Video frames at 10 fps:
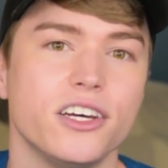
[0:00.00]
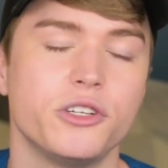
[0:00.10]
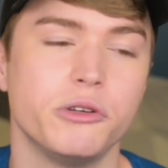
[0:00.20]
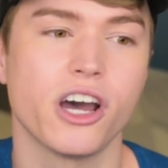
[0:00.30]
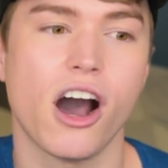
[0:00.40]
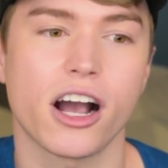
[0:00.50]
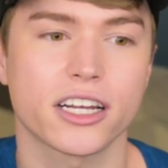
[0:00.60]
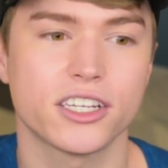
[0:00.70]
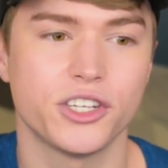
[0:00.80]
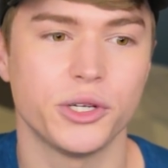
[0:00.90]
to talk
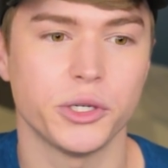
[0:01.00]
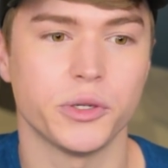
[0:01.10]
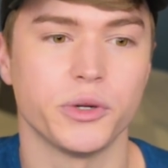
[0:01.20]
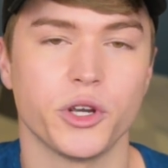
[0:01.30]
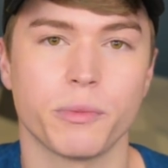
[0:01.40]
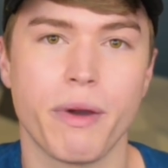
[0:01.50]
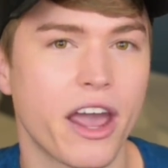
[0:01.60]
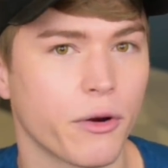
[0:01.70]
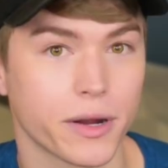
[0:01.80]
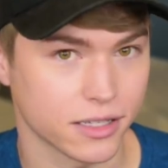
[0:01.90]
to your
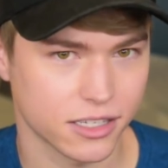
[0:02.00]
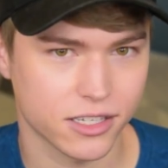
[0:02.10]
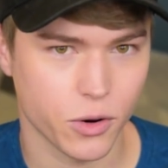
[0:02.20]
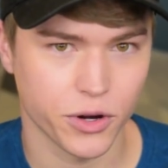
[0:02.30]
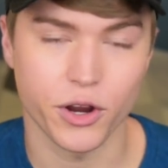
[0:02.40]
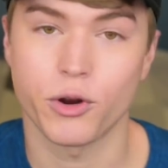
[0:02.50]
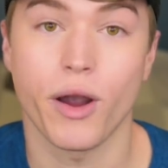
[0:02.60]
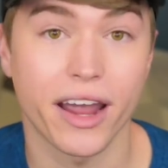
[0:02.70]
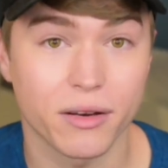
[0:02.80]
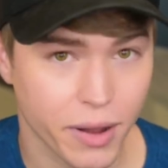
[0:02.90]
parents or your
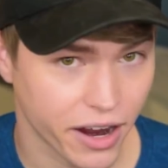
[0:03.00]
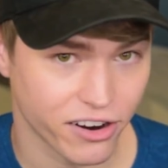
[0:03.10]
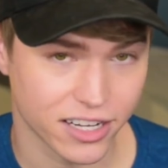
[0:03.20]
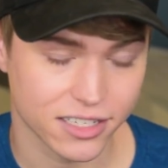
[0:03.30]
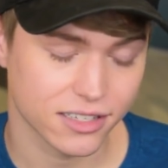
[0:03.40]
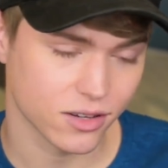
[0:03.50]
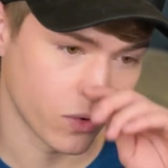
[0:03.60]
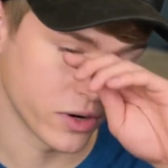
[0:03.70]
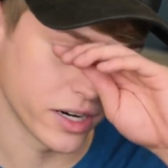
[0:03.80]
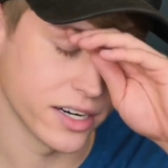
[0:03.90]
grandparents
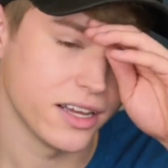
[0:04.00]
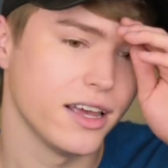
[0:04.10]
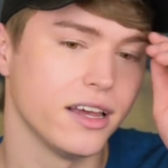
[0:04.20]
or